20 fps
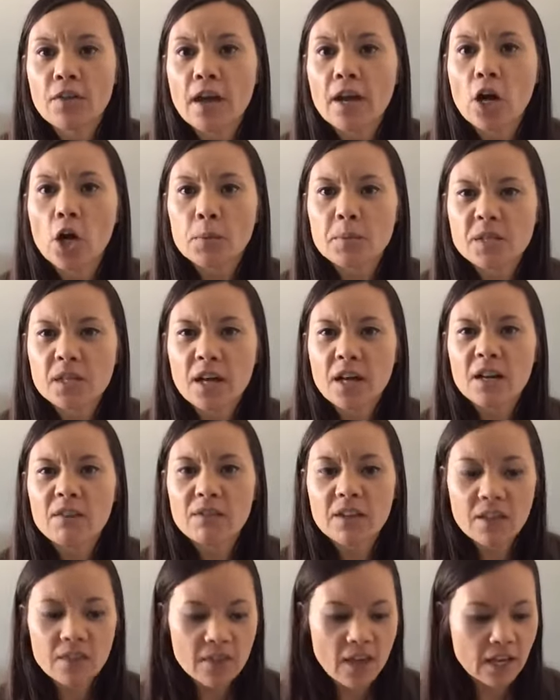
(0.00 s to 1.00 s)
That helps to kind
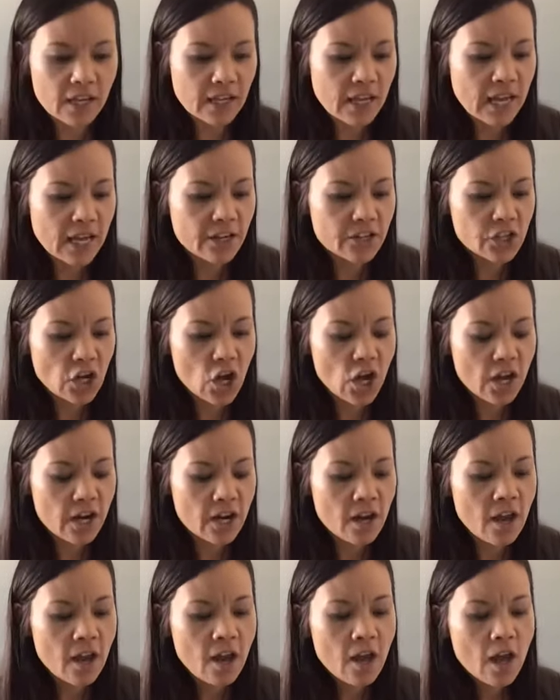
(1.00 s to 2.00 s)
of get that caked
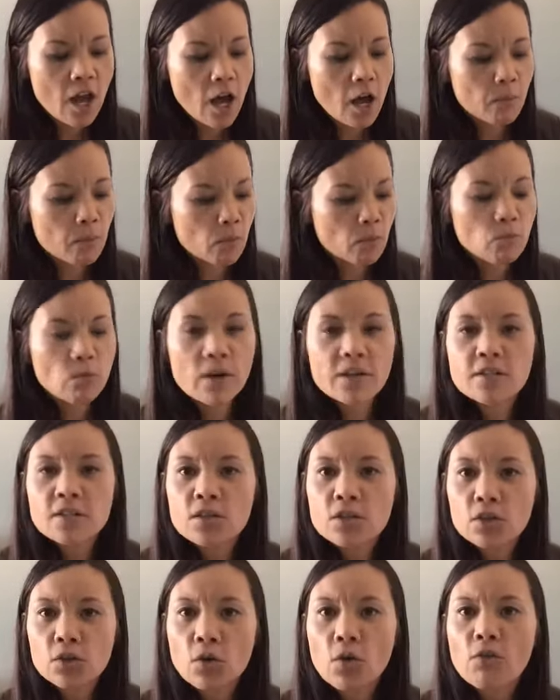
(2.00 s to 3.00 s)
on
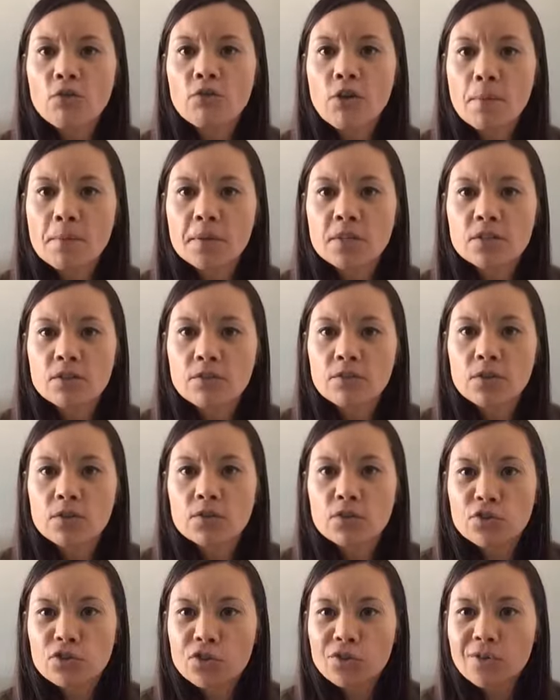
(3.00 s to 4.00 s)
residue from the
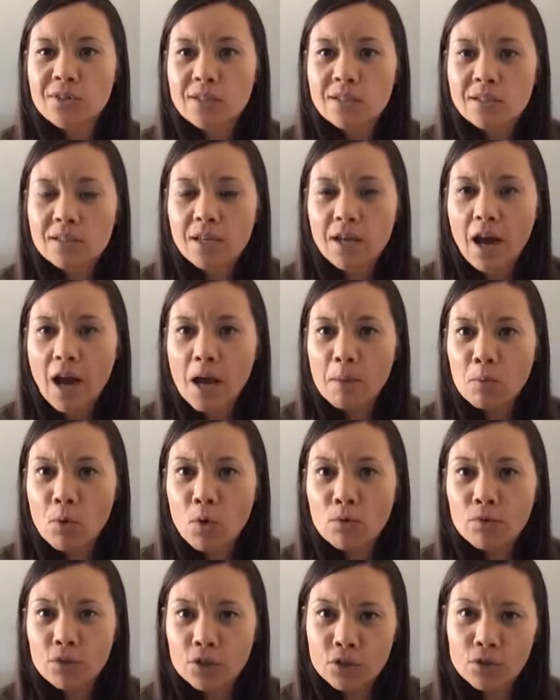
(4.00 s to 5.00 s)
diffuser. So you can see I'm
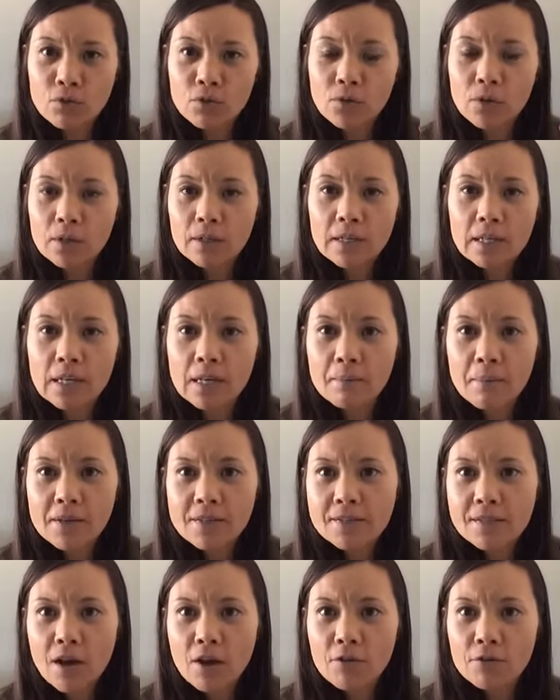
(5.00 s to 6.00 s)
overdue for cleaning
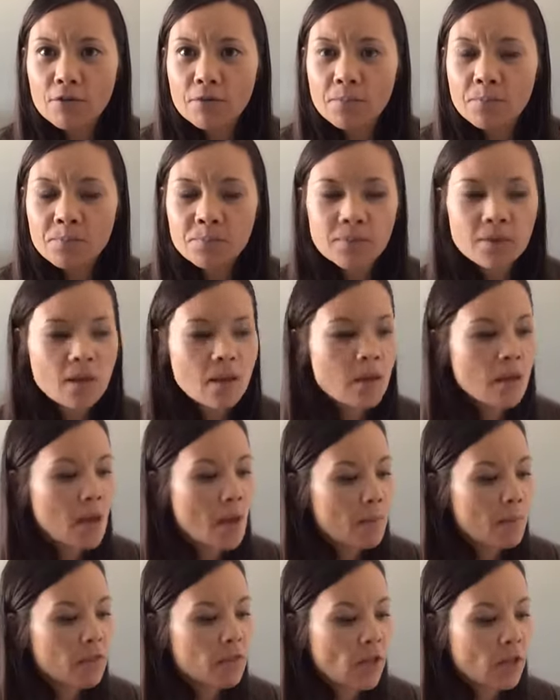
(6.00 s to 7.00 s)
myself.
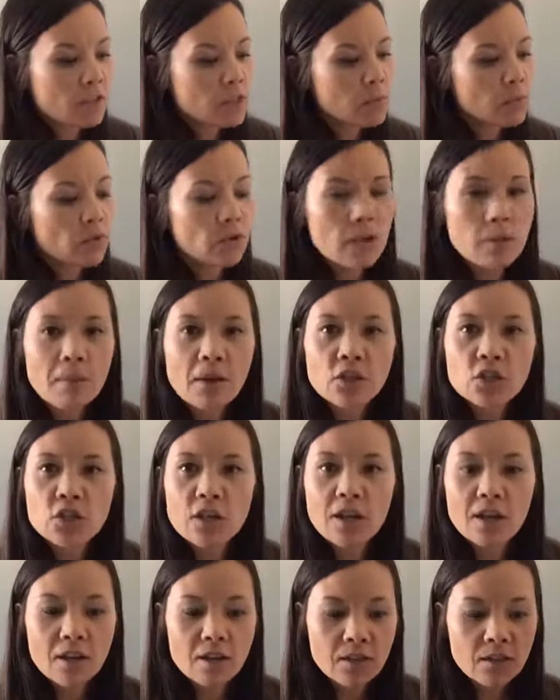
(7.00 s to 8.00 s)
But that's pretty much
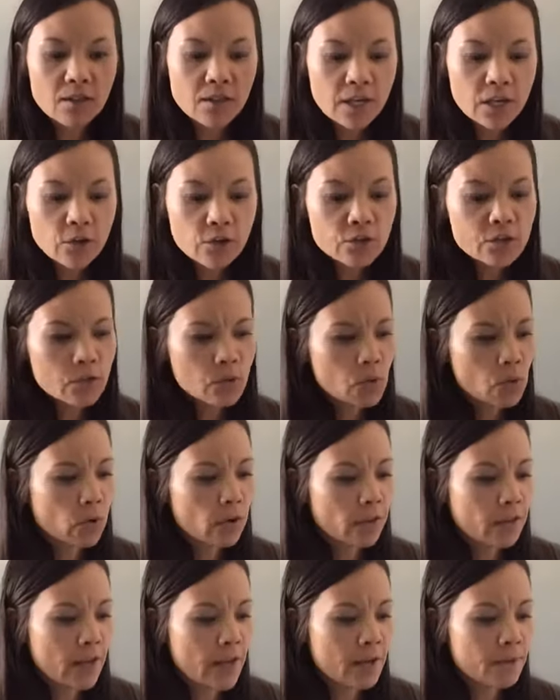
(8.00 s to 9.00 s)
it. Here's the
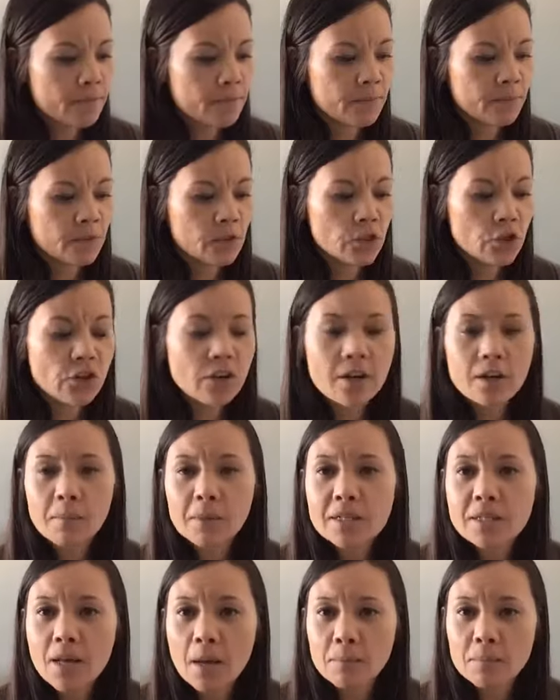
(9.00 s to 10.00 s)
cool thing. You're going to
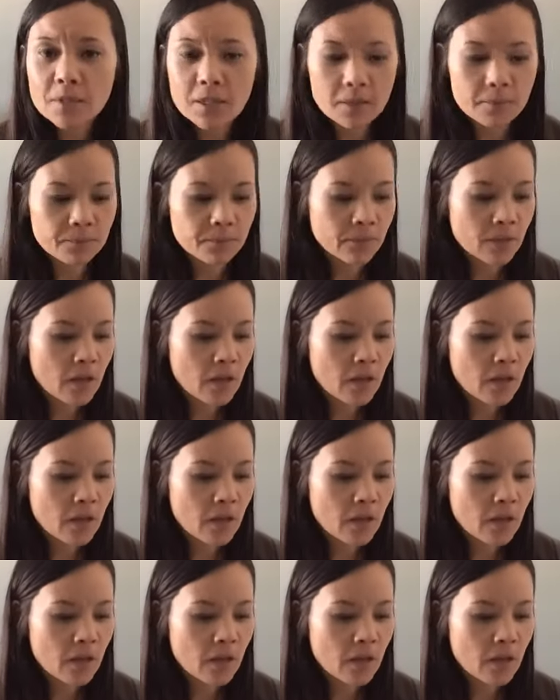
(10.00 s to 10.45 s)
be tempted.